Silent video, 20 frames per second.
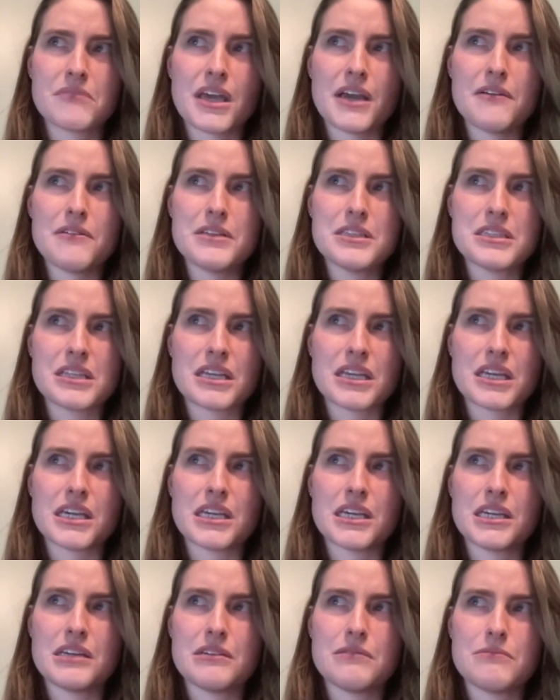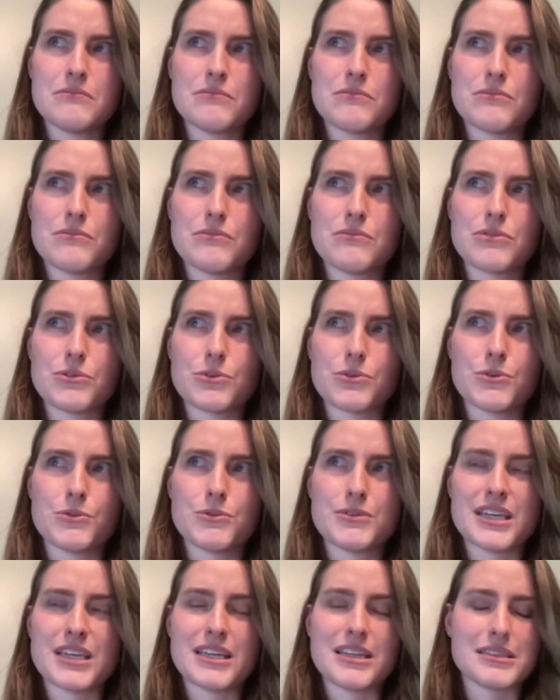I would say through
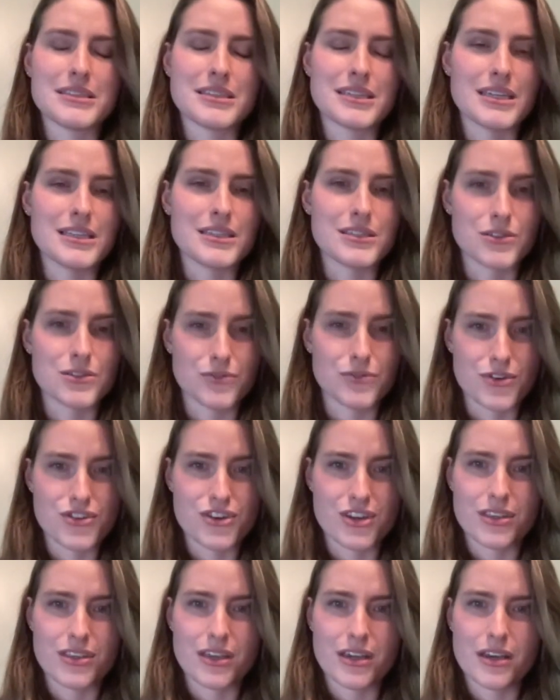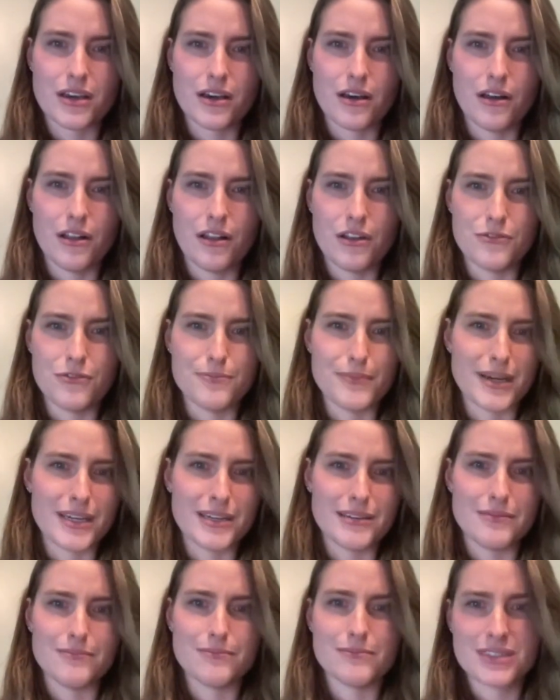Tennessee into Virginia, all of
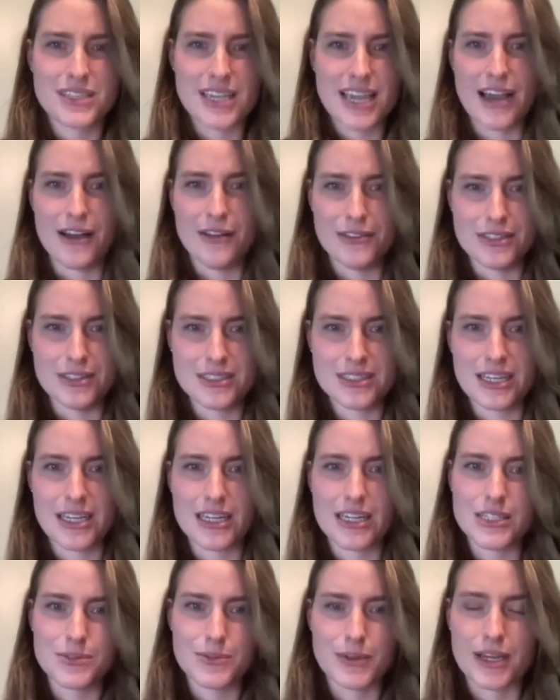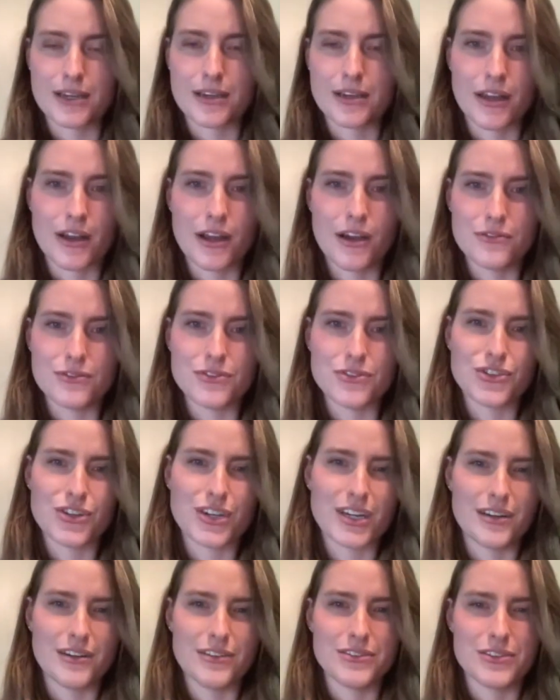my town stays, when I got off the
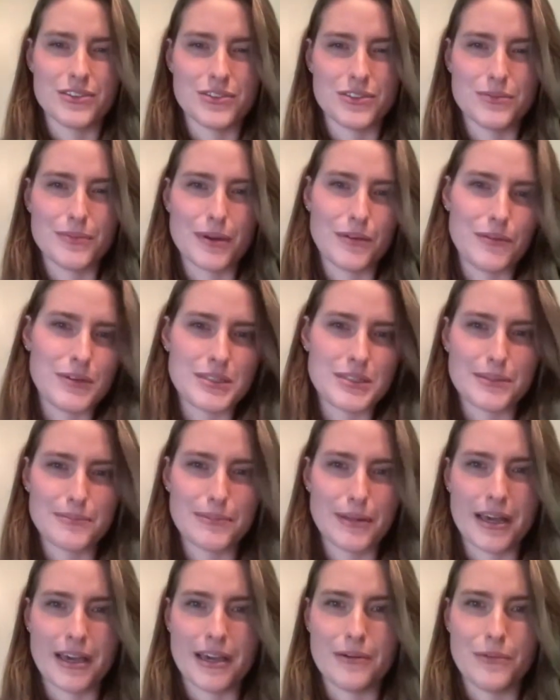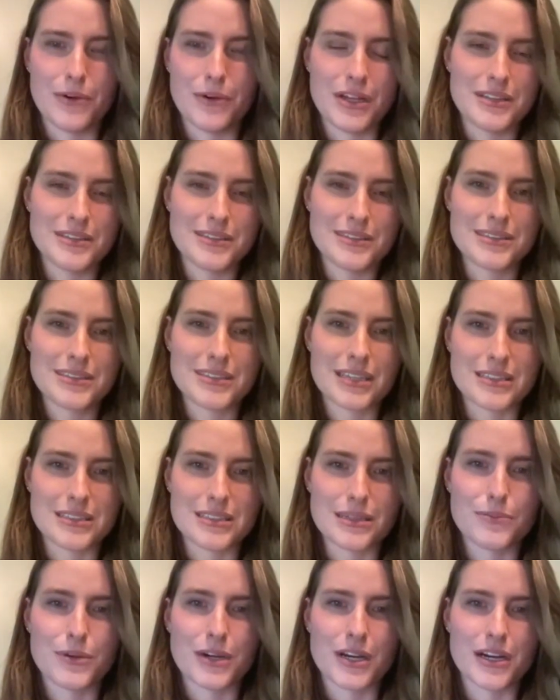trail to do my resupply and wanted to stay
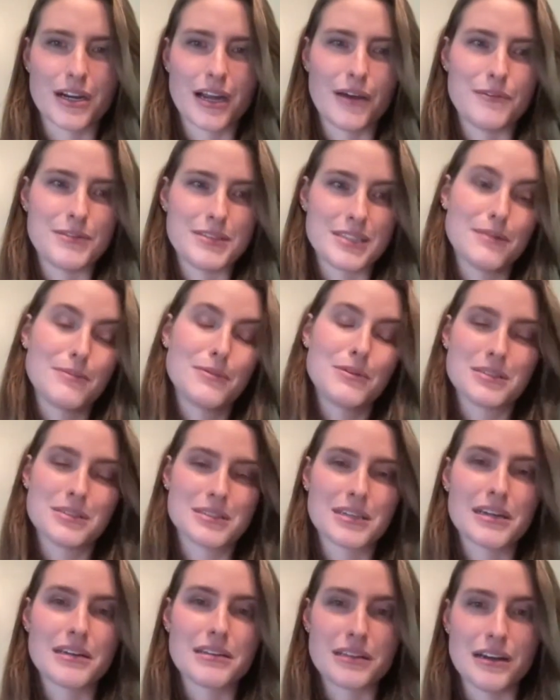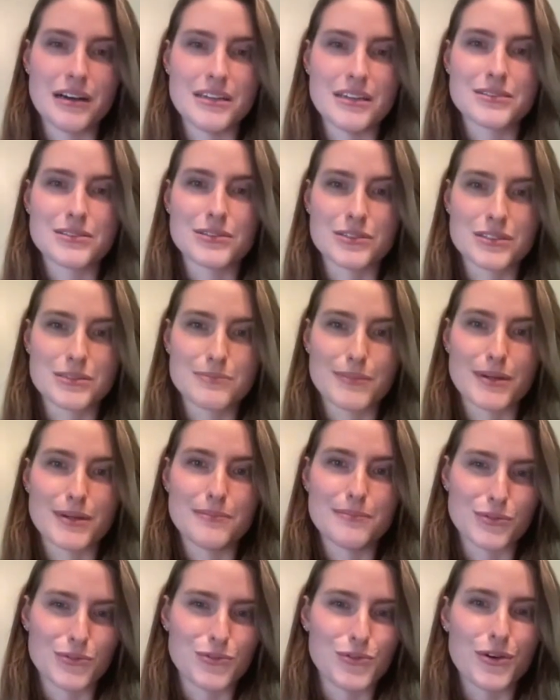somewhere, I was able to stay in hostels.
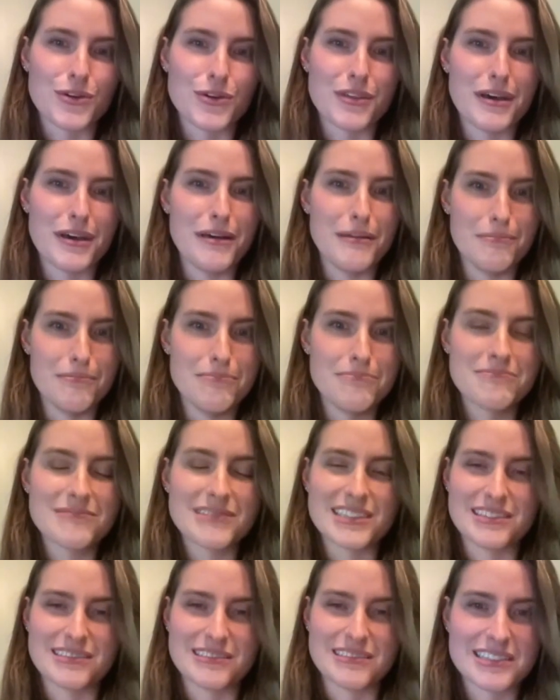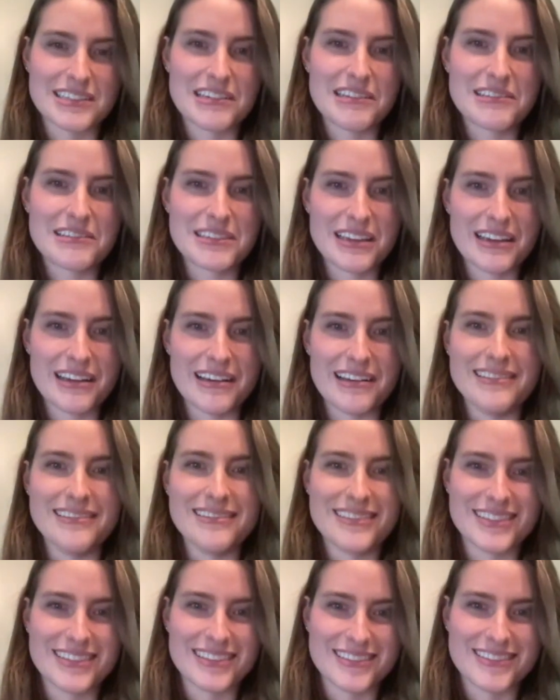But before then, it was a hotel.
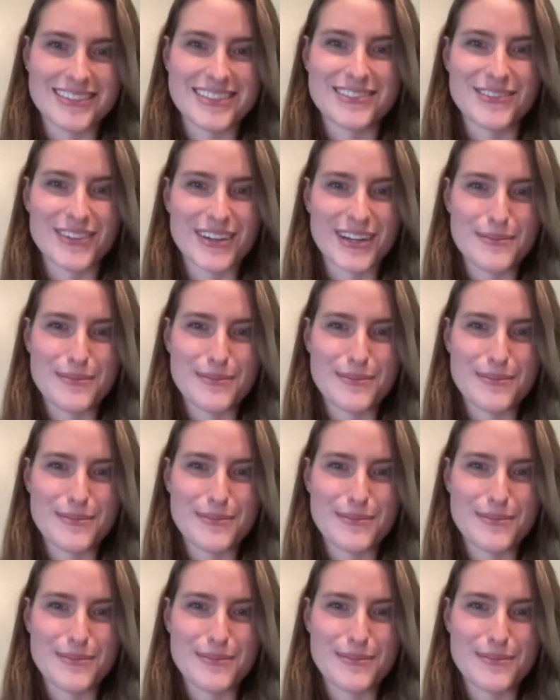It was very